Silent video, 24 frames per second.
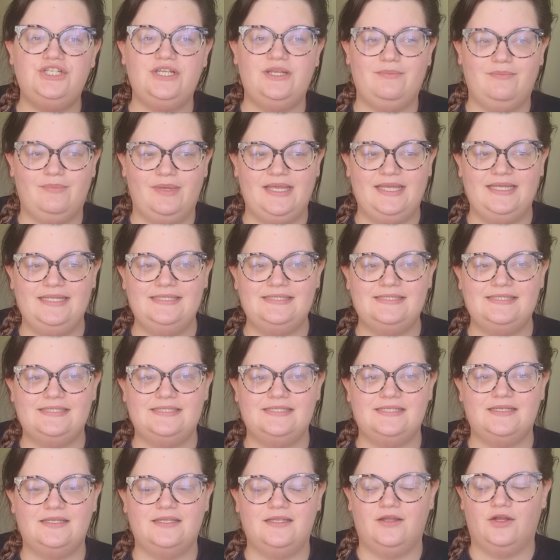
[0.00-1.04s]
she
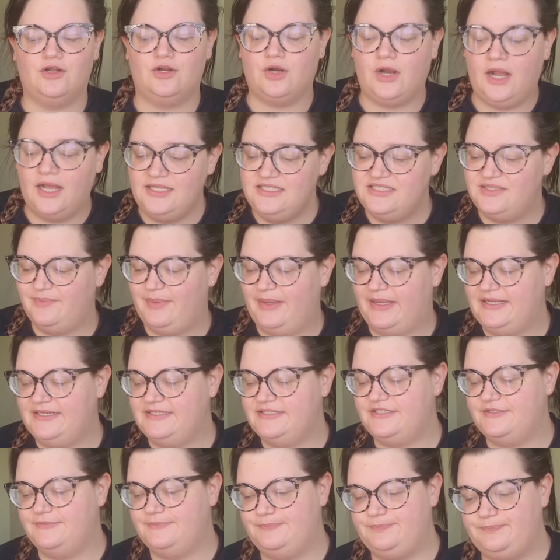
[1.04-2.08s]
meets her
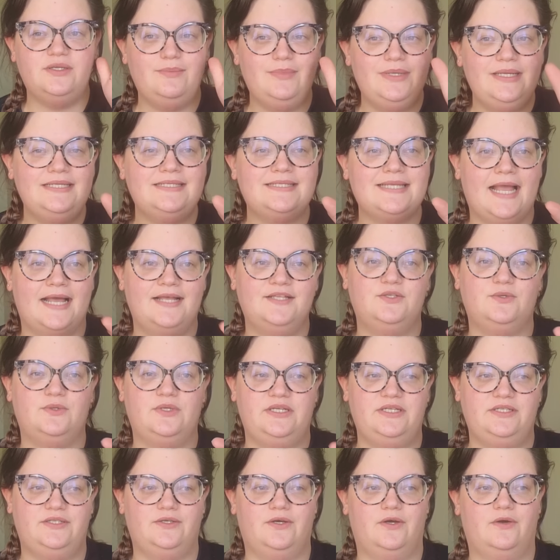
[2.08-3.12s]
husband. She meets
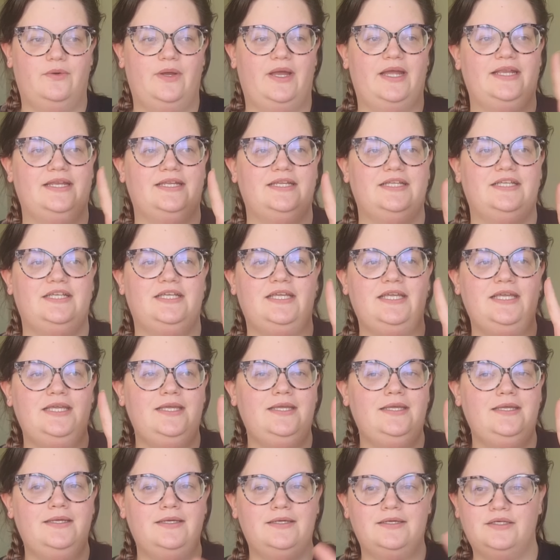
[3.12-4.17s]
Kazuhito and
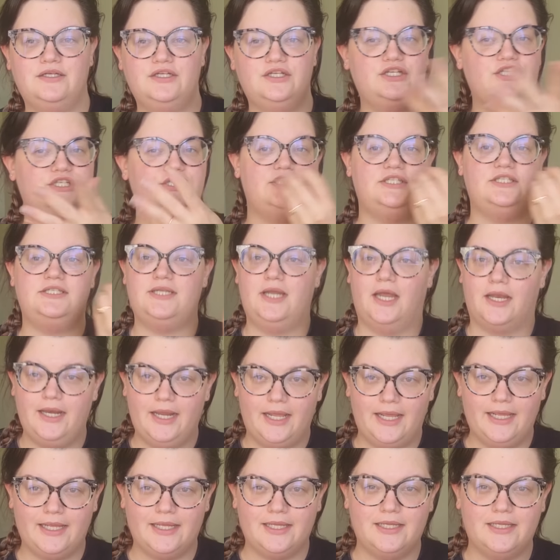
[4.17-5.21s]
he is
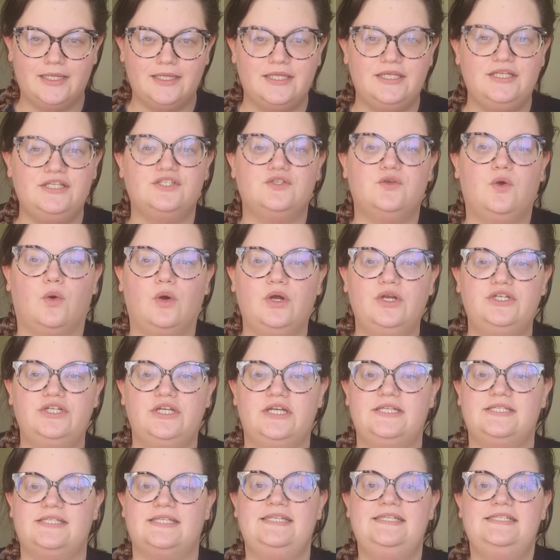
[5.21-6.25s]
stunning. He's
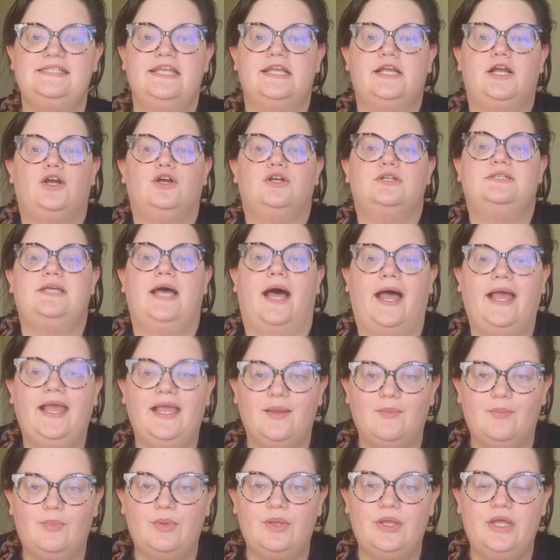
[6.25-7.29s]
gorgeous. He's like her
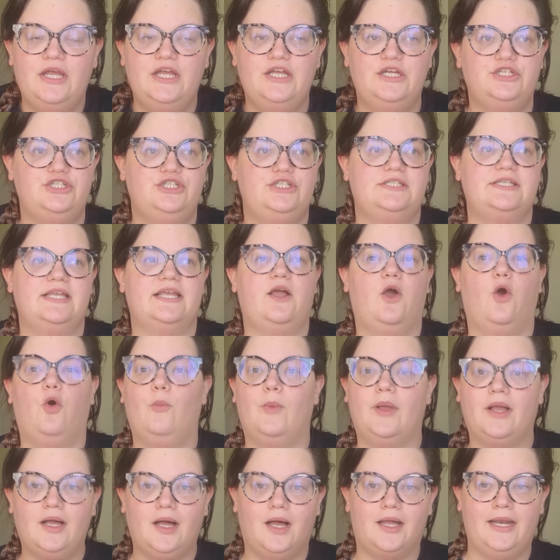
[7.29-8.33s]
type. She's like, oh
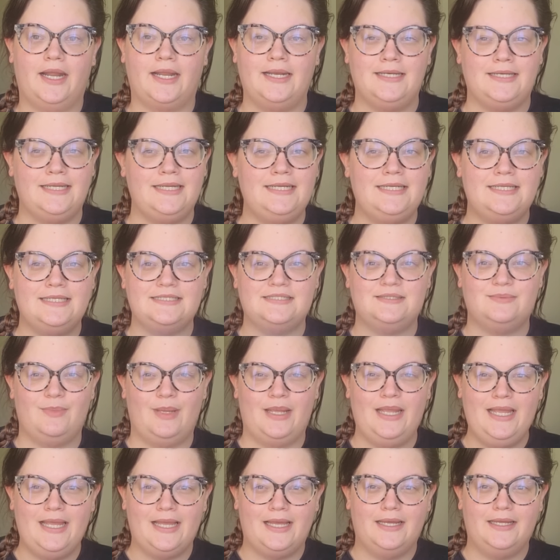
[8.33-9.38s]
my god, I need this
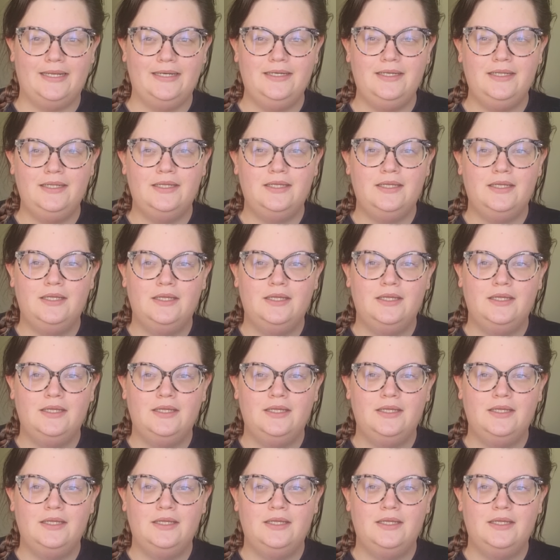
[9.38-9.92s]
man